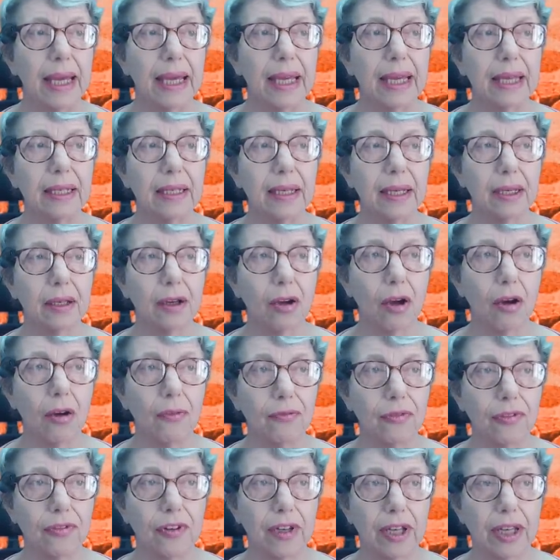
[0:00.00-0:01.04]
In a
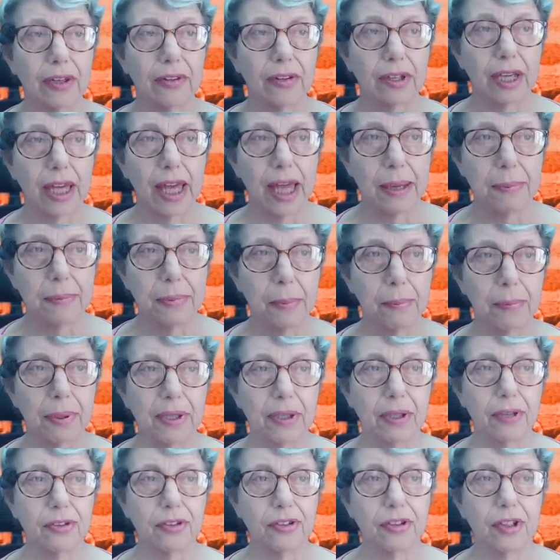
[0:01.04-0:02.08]
conflict, the
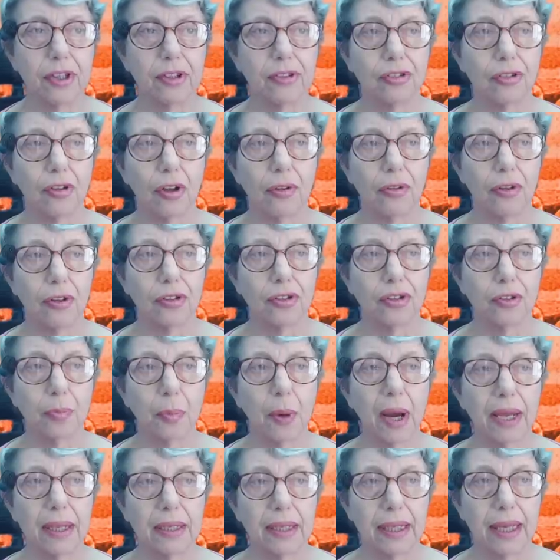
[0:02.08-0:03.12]
capabilities on the
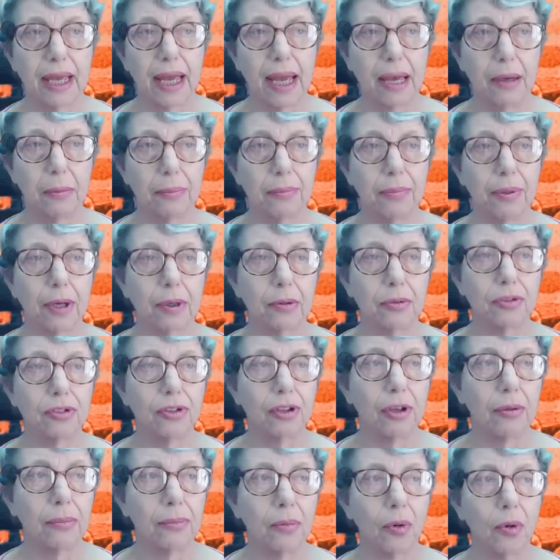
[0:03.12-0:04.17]
Spratly
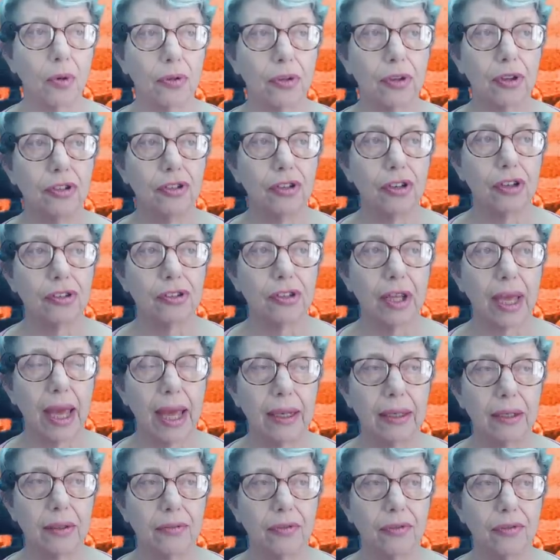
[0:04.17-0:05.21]
outposts are more than just
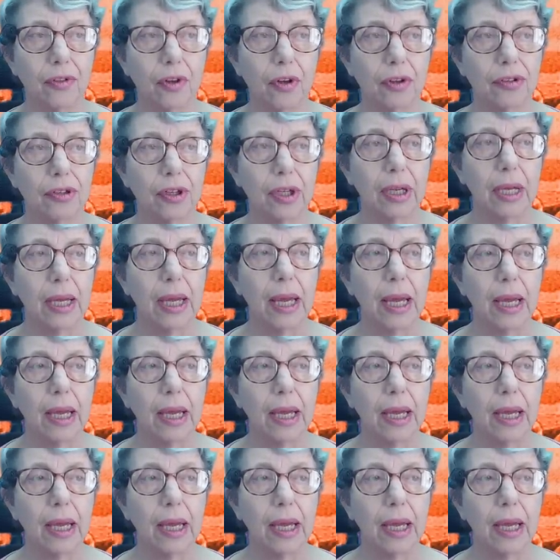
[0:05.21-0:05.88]
cannon fodder.